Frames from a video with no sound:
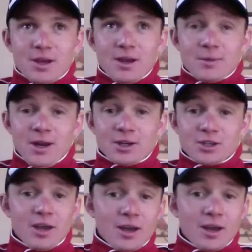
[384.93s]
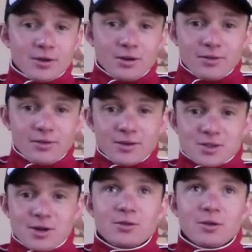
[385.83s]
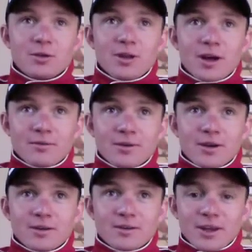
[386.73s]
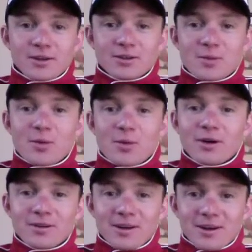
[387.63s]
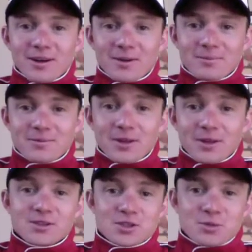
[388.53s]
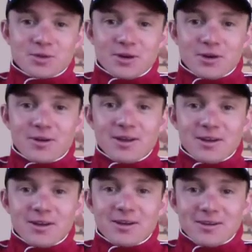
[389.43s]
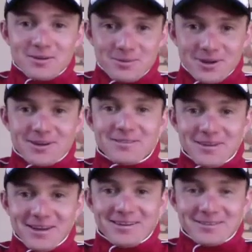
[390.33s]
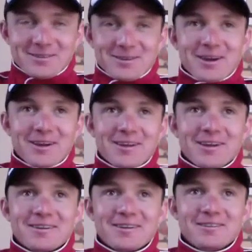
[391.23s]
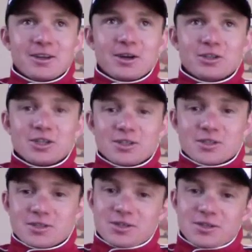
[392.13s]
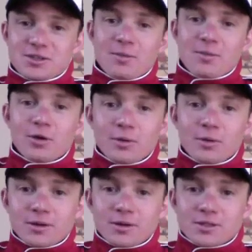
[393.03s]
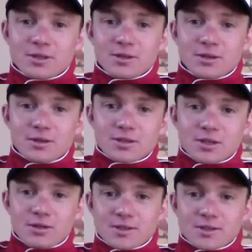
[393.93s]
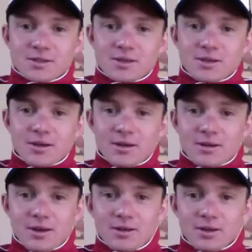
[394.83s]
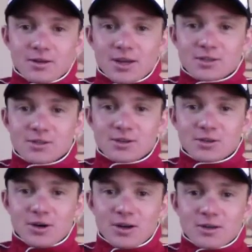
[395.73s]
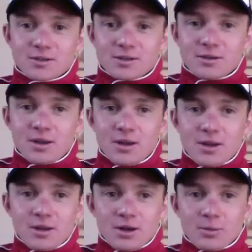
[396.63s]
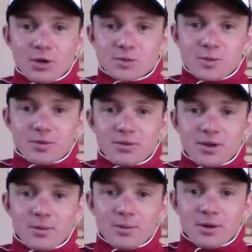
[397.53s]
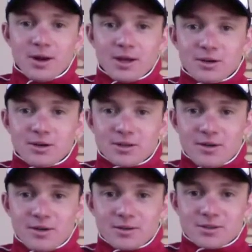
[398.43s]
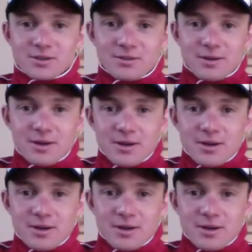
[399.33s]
yeah. I mean, actually, I have a girlfriend, so I don't do a lot of uh, dates anymore, um, unless it's with her. Right. But, yeah, I, uh, you know, she's she's on board with it. She she likes the uh, the attention that it draws, and you know, most people think I'm a NASCAR driver, so